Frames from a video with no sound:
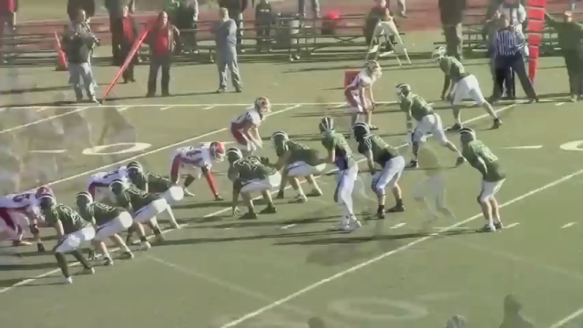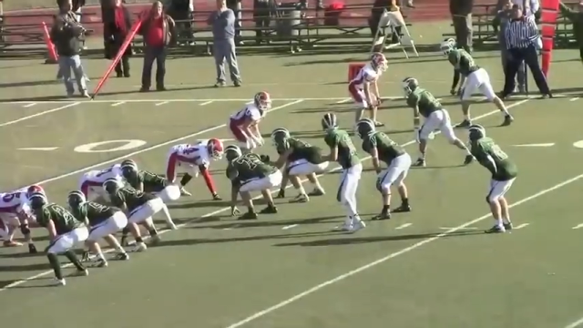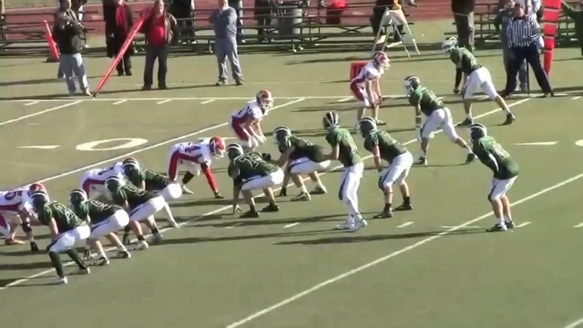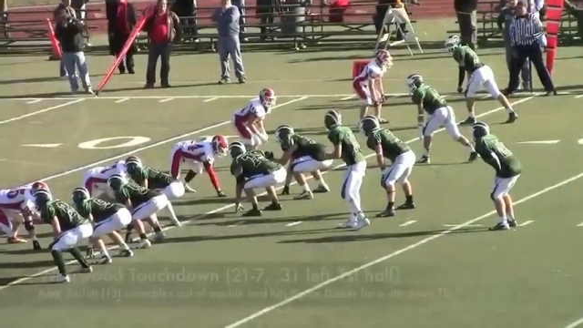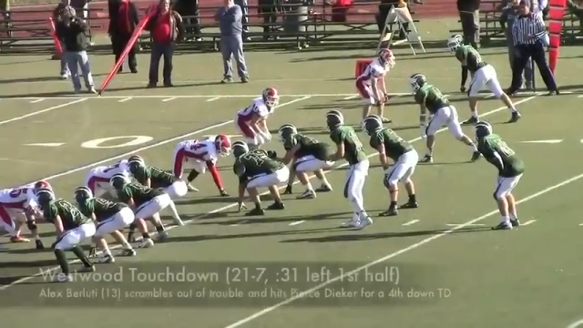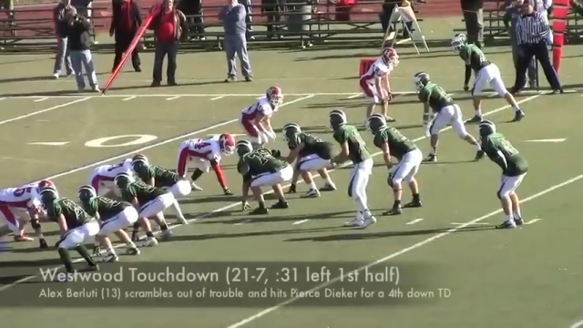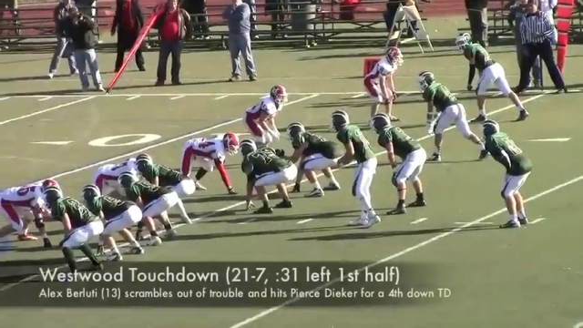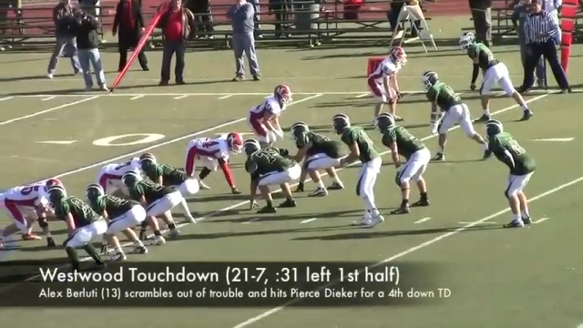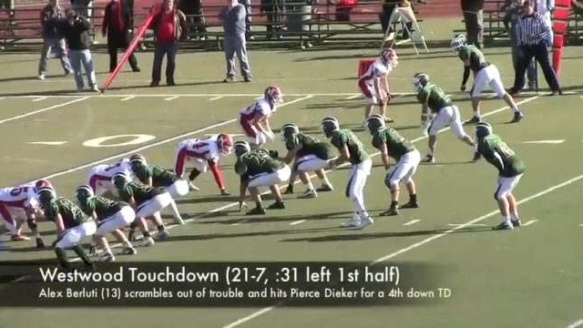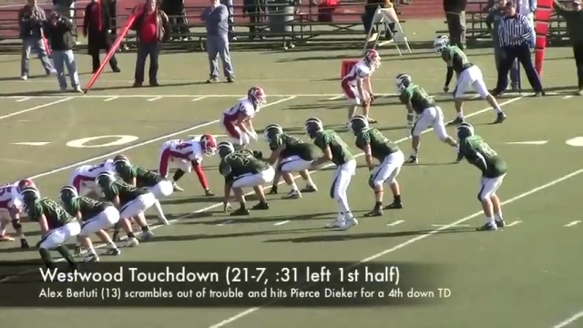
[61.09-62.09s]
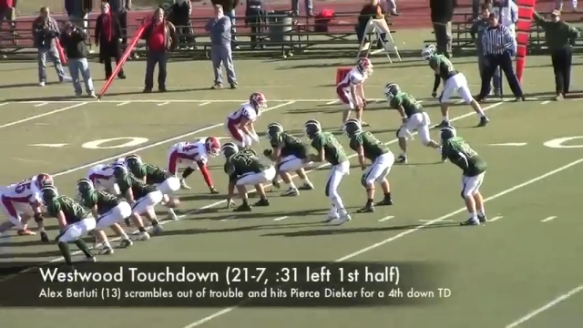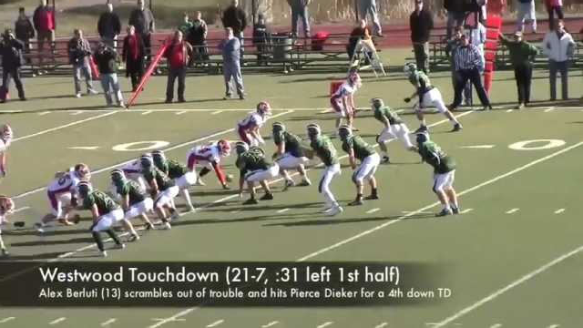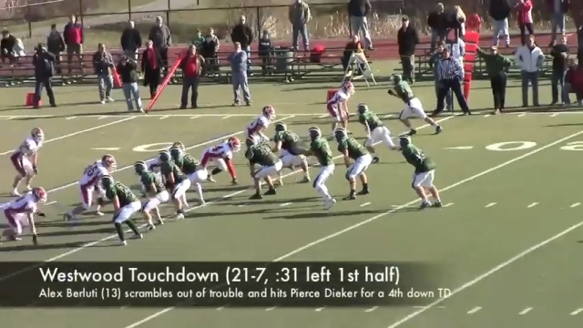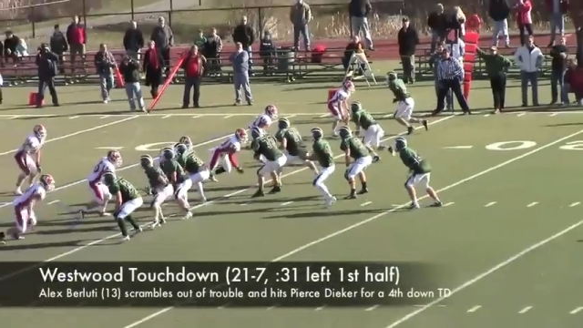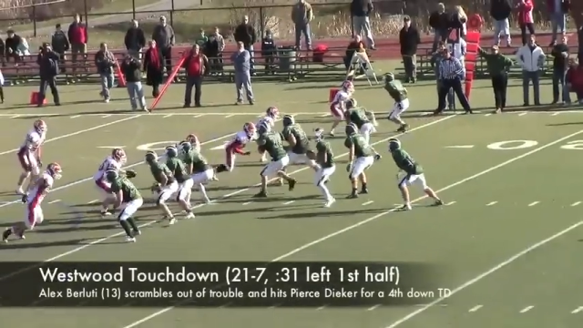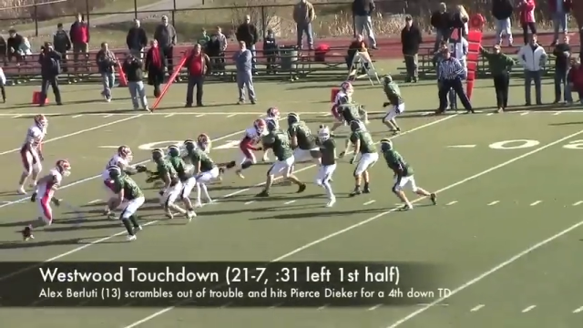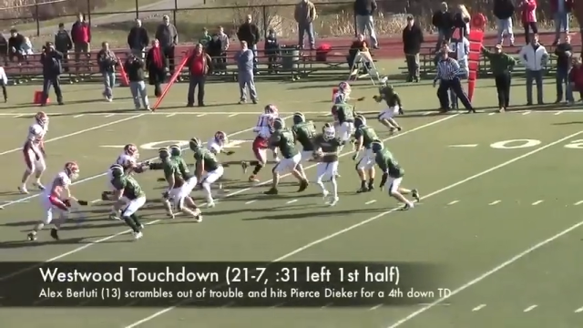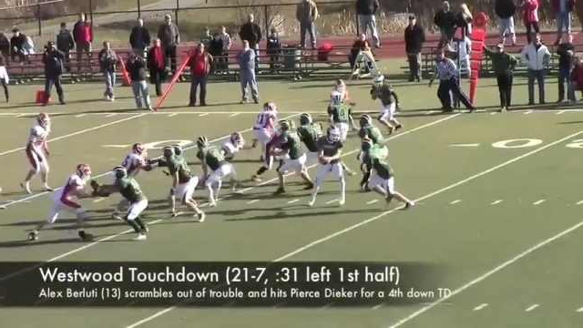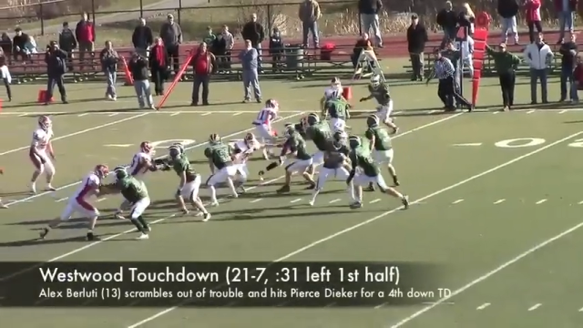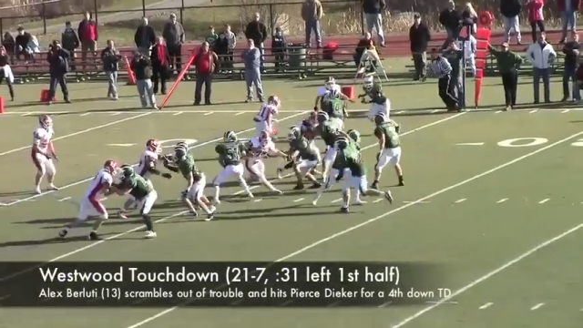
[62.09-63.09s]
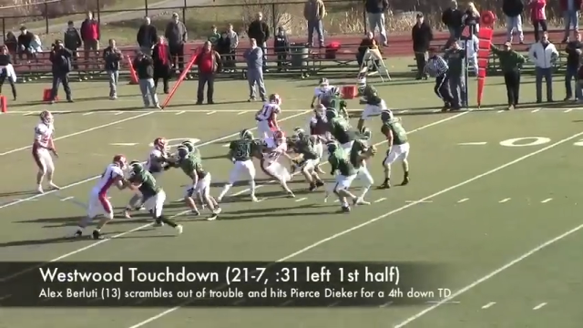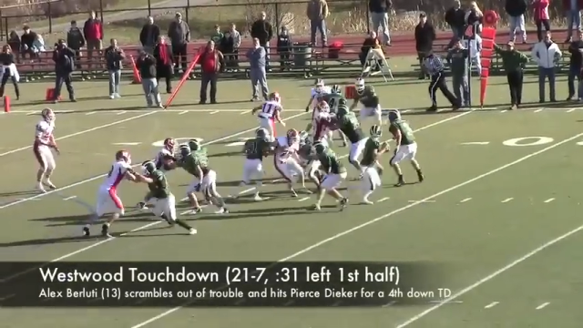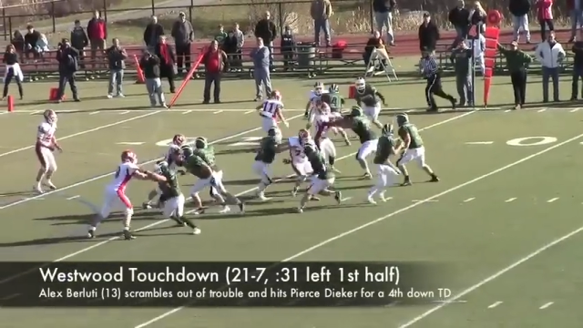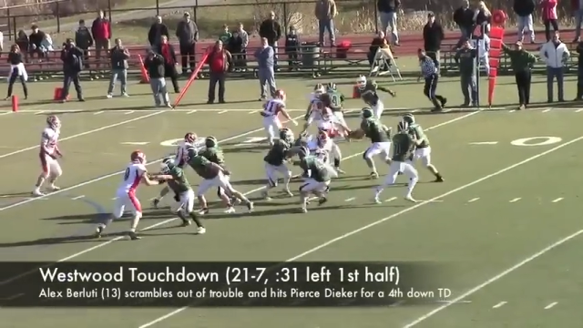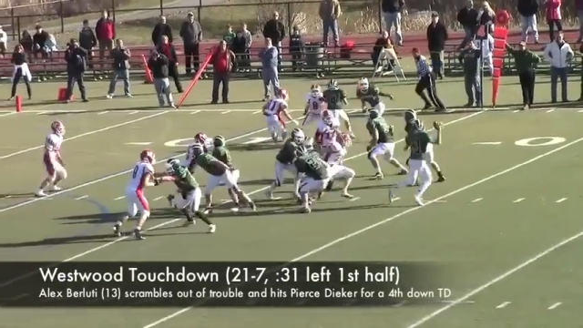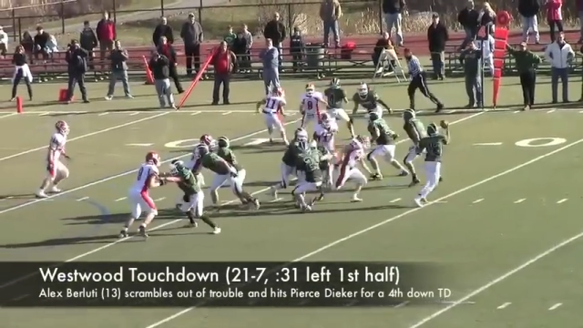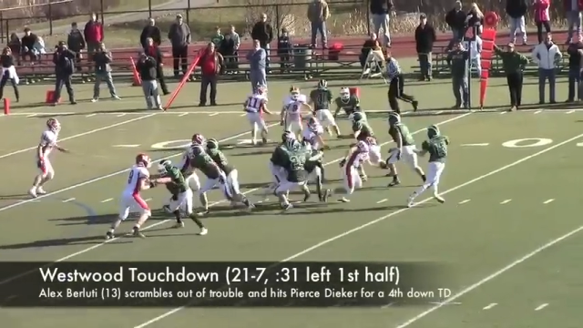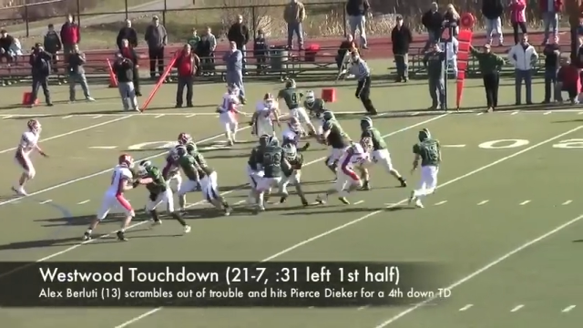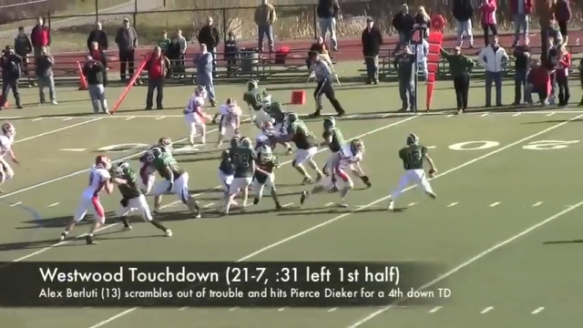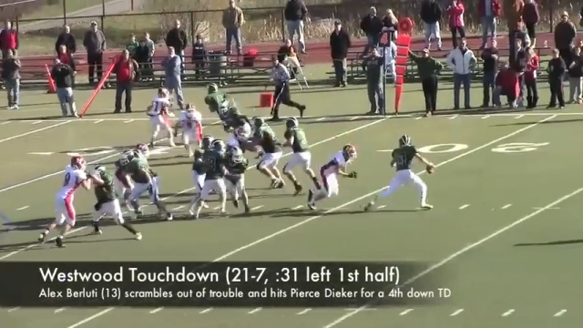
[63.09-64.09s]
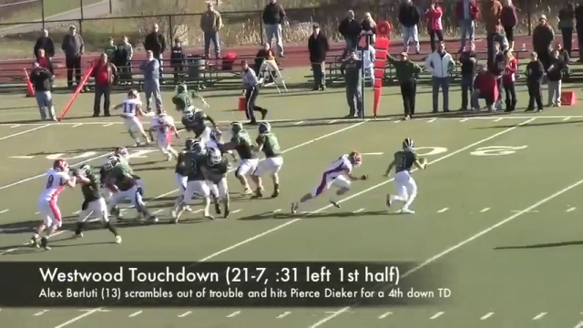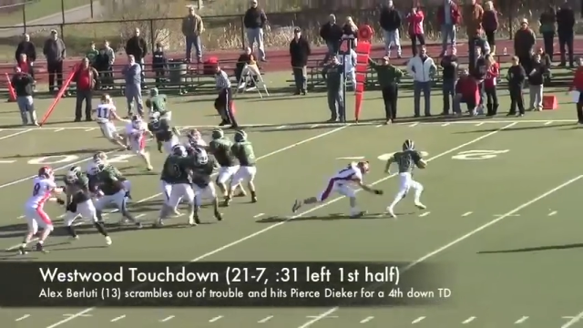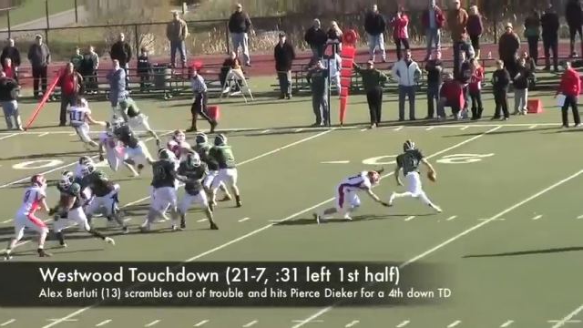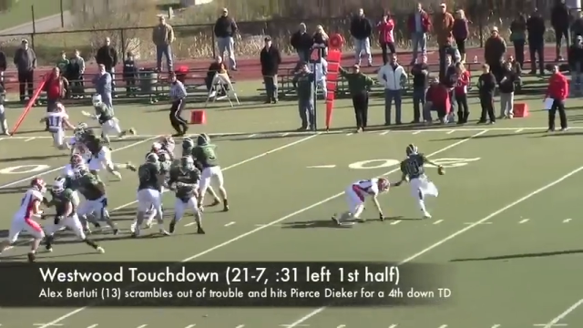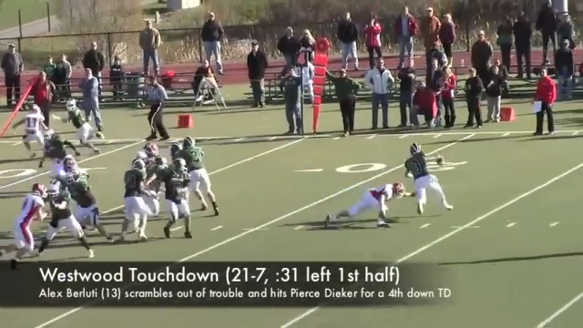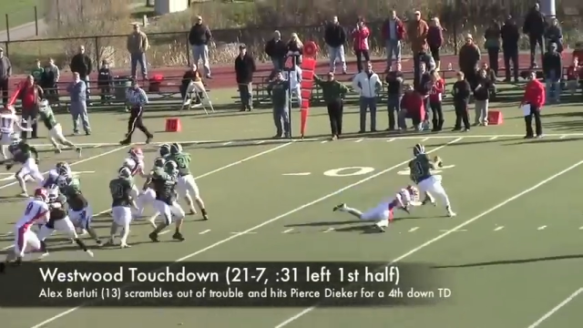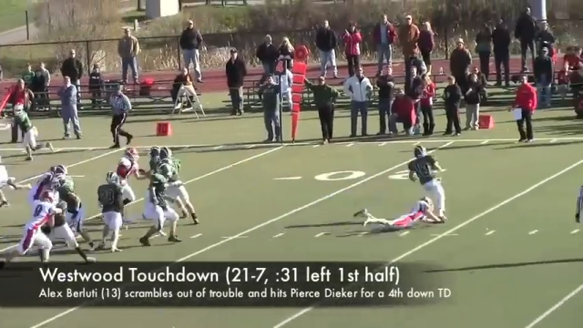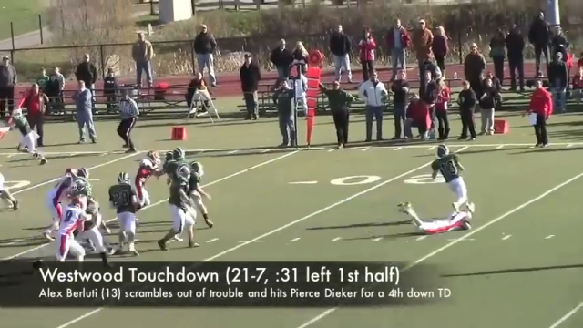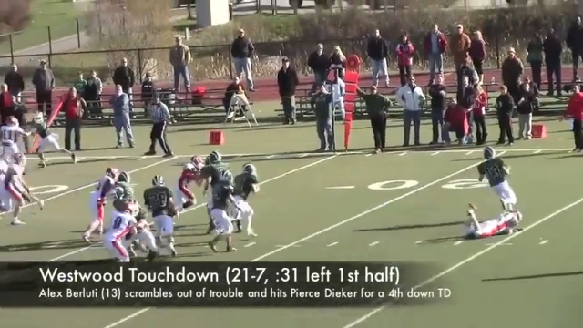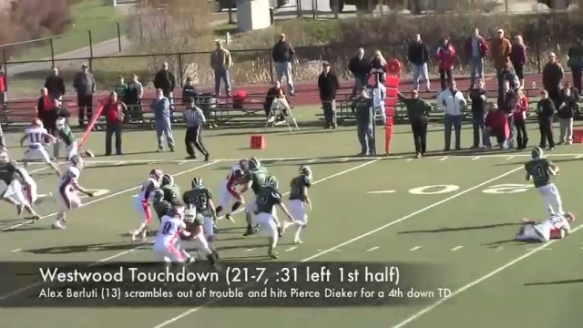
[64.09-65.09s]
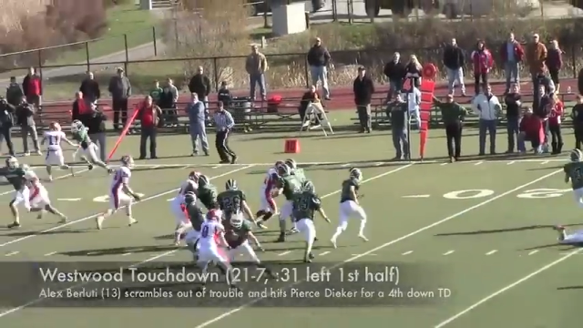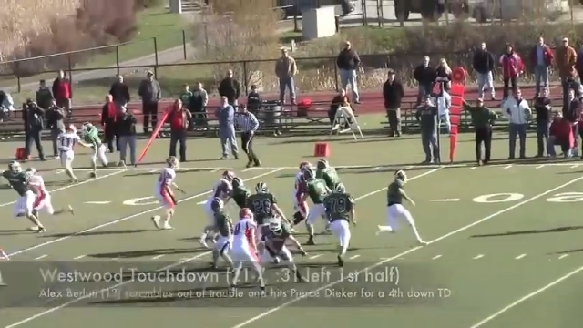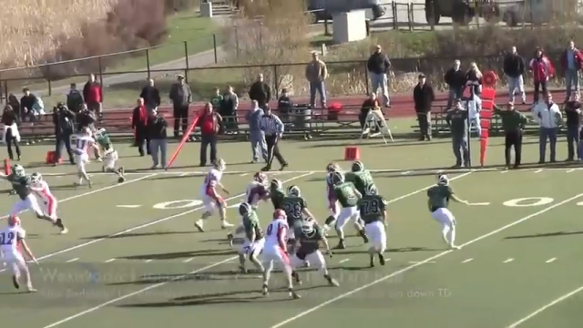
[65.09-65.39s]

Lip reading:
(no speaker visible)